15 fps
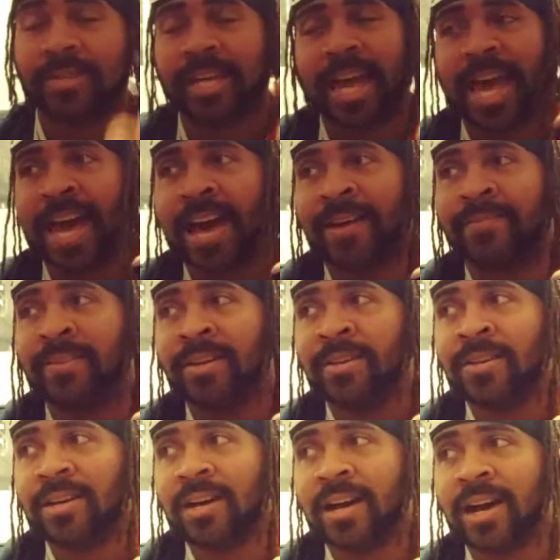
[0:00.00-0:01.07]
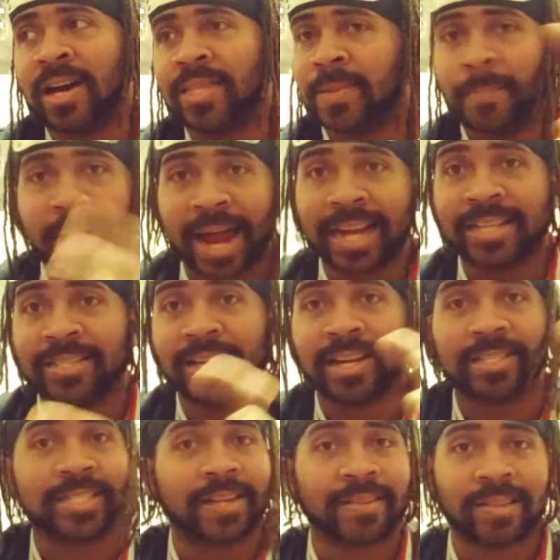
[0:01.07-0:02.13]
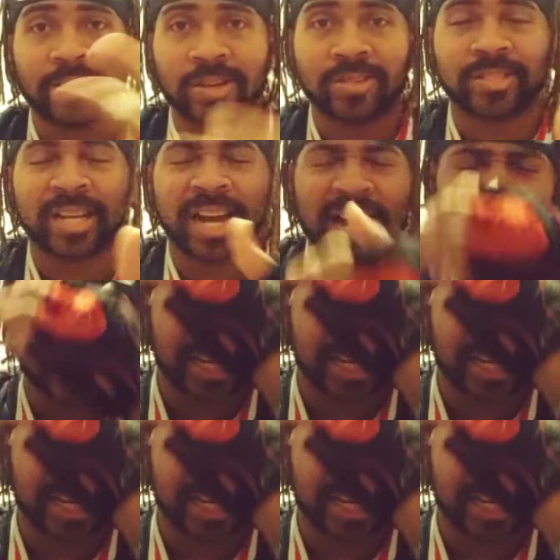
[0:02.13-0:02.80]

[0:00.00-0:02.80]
You have the Mighty Ducks. You have the Little Giants.